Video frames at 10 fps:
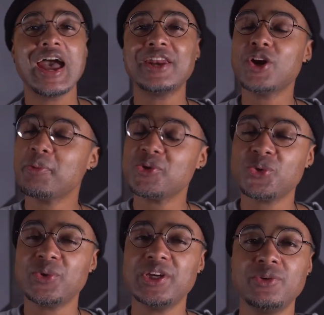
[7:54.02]
At number
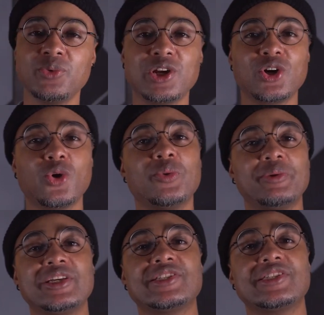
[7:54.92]
three, we're gonna go with
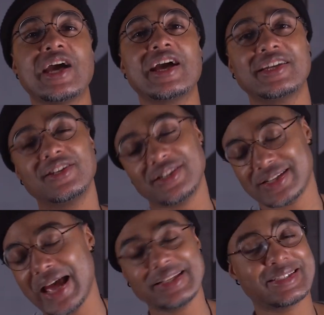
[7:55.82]
Balenciaga. Yeah,
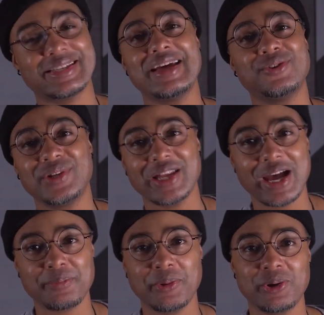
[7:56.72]
listen, I know a
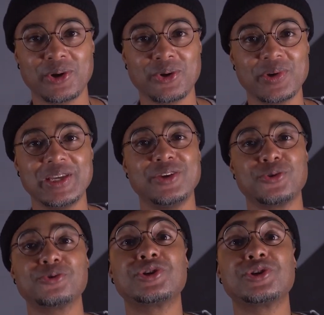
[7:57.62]
lot of people are going to either